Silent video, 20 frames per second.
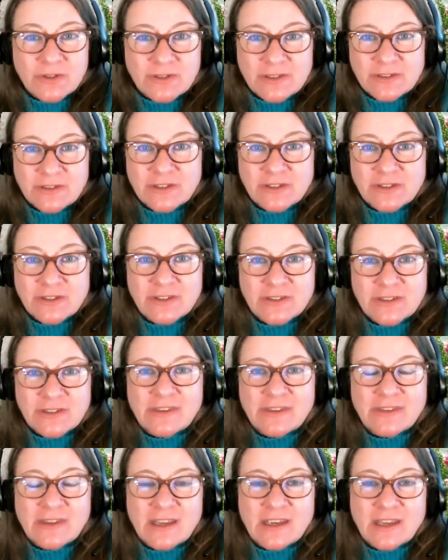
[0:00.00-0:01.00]
sisters,
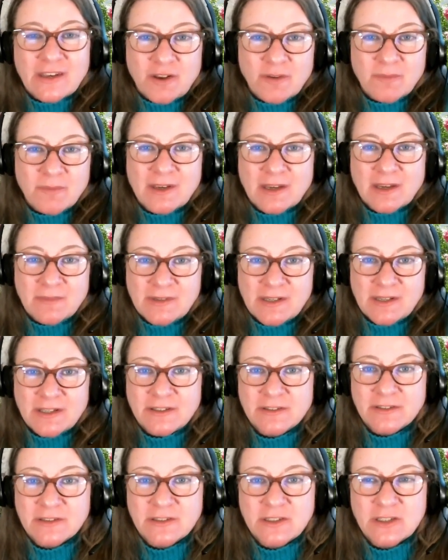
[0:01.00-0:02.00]
and they had all become
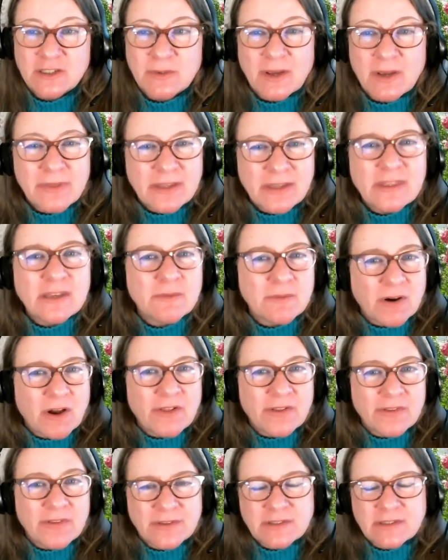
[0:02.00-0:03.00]
nuns too. I think they were
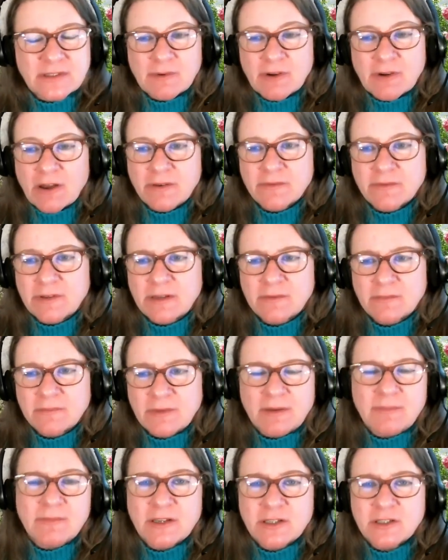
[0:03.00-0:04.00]
all at the same convent,
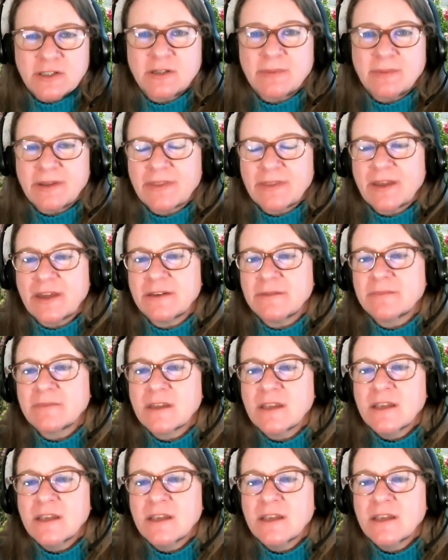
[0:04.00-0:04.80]
but I'm not sure about that.